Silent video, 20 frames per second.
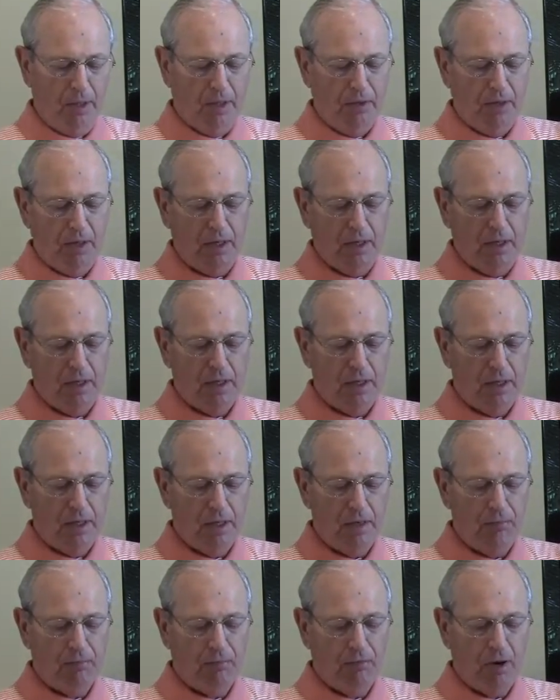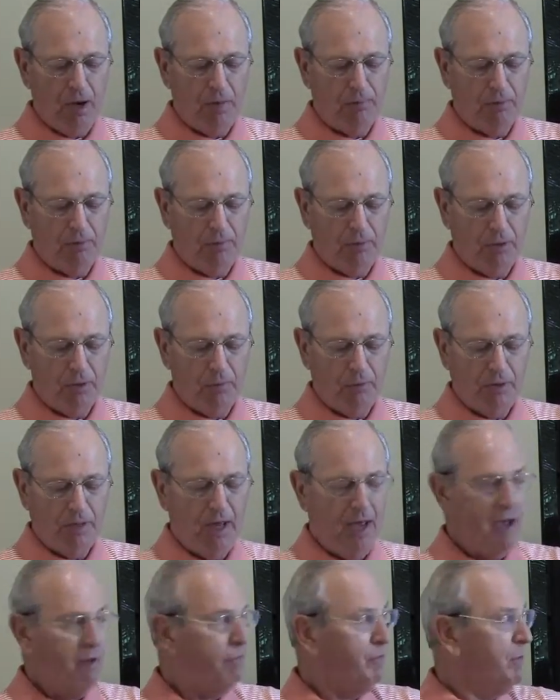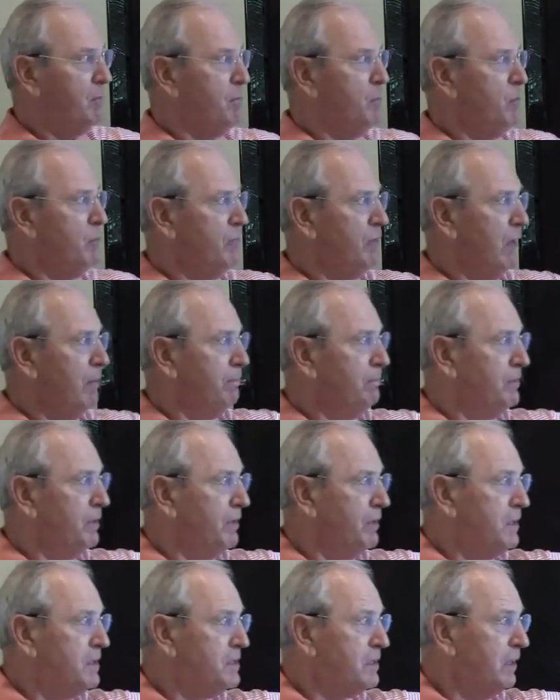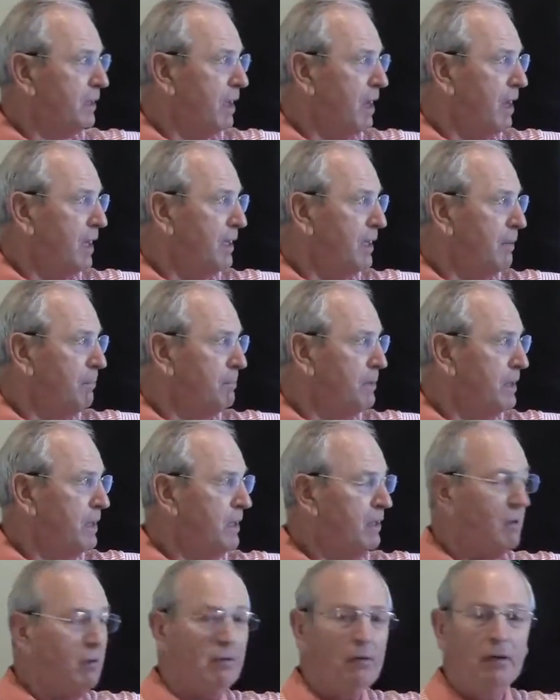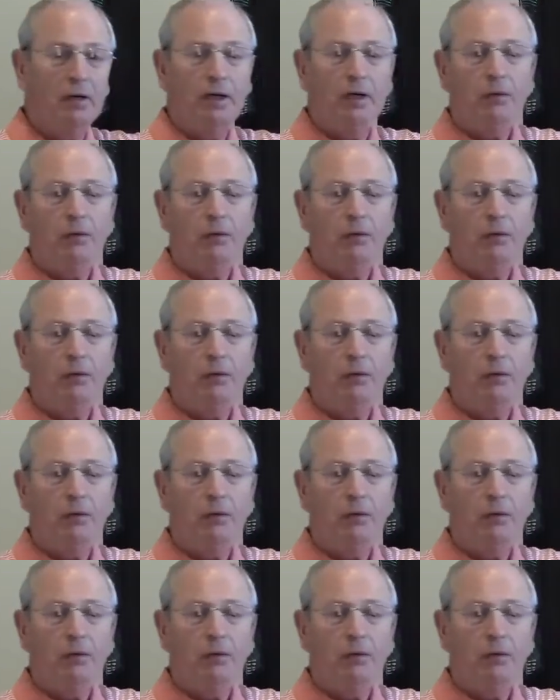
Then he probably would have to move up to this line up here,